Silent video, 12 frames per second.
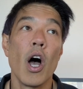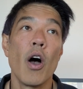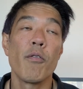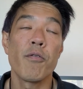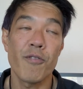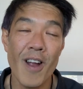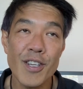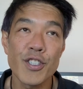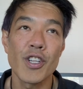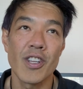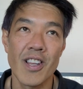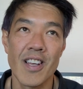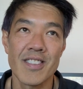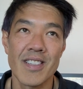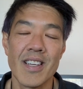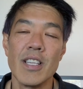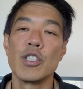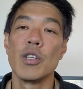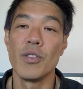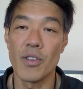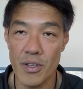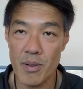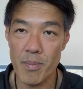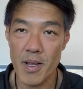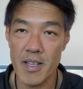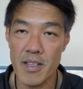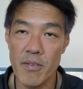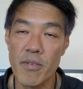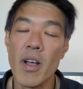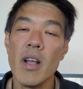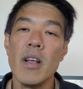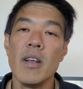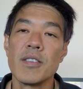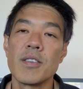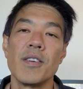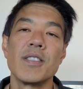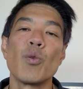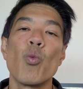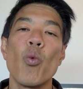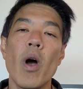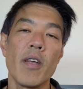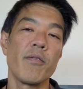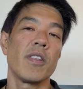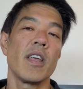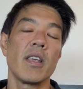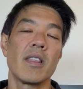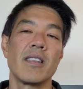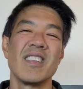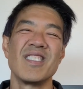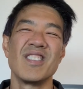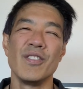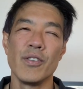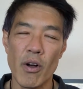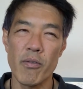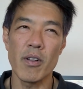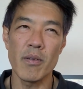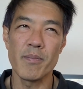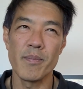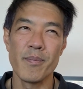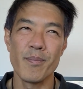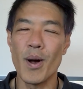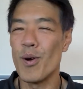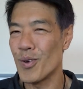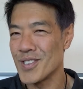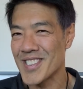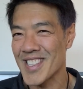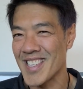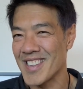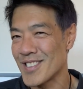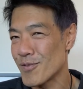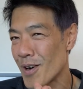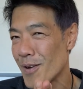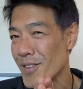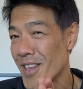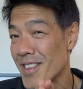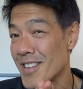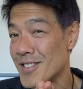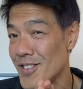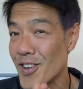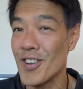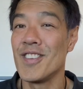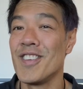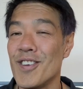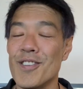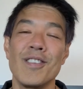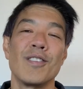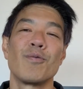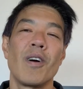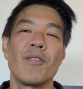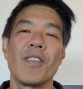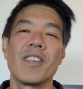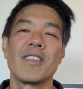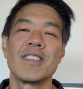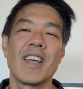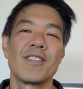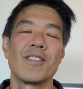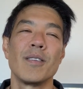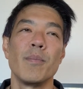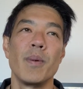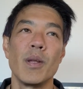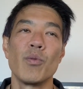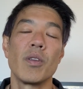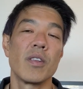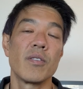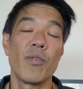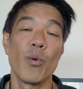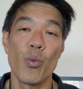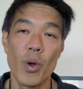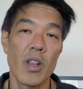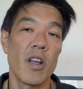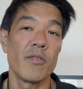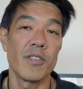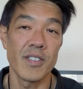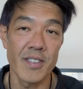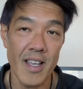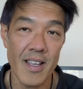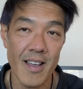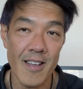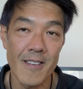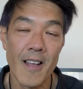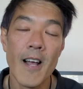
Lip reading: fractional laser. It's non-ablative, so it's a wavelength that is novel, but once again, this wavelength is not new. This wavelength has actually been with us for well over a decade